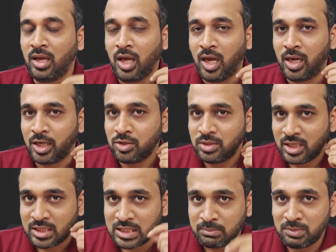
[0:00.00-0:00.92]
And also
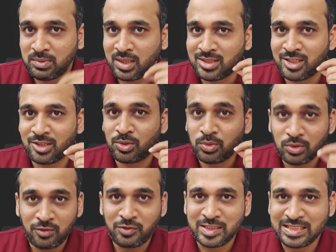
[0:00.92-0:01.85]
there are some of the other
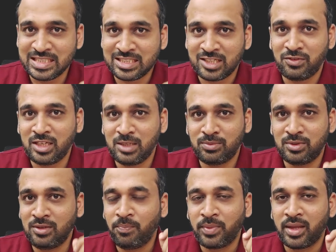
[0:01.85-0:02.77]
cool features
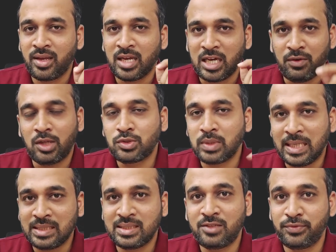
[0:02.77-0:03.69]
available. I will also
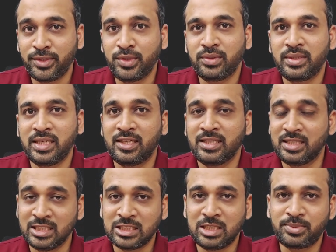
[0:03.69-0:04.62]
add that video here in
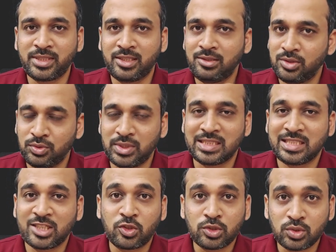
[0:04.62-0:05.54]
the description. You just
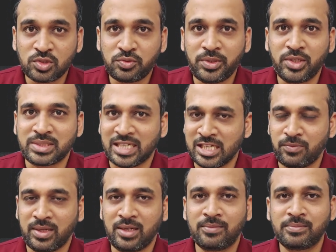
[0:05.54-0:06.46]
check out those videos as
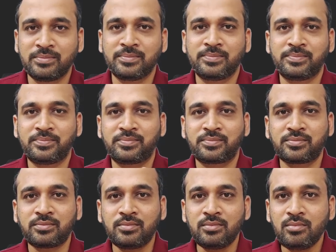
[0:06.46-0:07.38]
well.
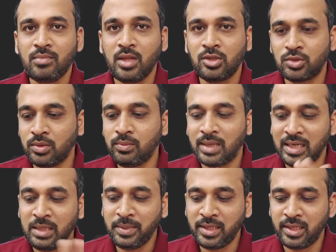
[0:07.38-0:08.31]
So
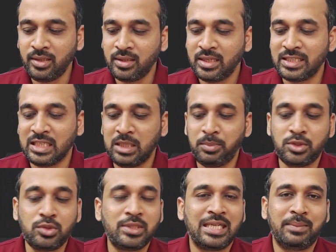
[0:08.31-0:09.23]
ultimately, it
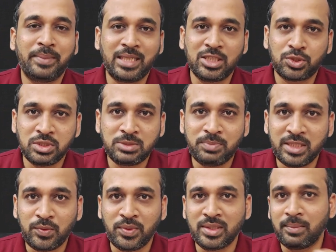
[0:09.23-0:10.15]
enables you to dynamically switch
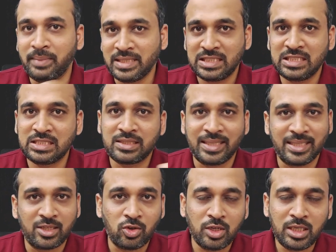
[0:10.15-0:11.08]
between the measures
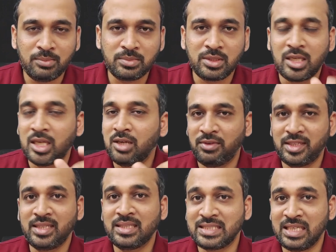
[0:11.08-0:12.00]
and the columns
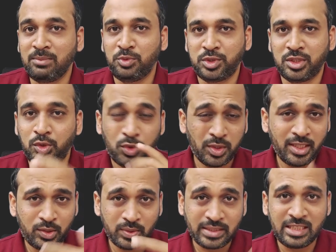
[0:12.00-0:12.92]
within the same visual. You don't
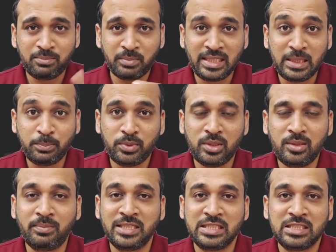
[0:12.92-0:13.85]
need to create
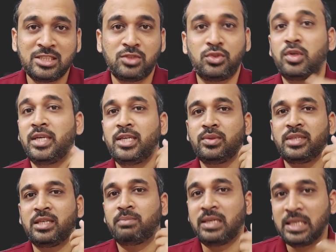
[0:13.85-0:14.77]
multiple measures. You don't need to
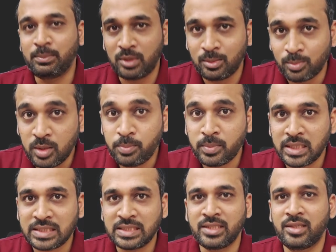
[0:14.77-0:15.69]
create multiple
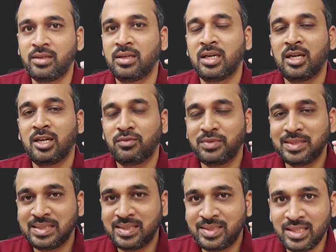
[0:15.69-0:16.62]
bookmarks here.
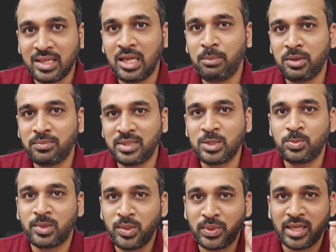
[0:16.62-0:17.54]
With the help of this
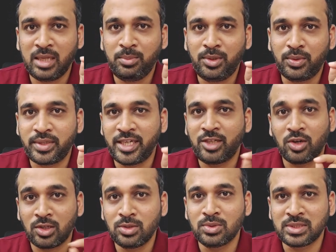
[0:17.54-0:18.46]
one, you can able to create
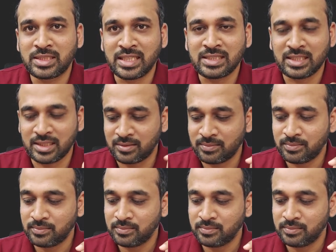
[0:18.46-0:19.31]
all those things here.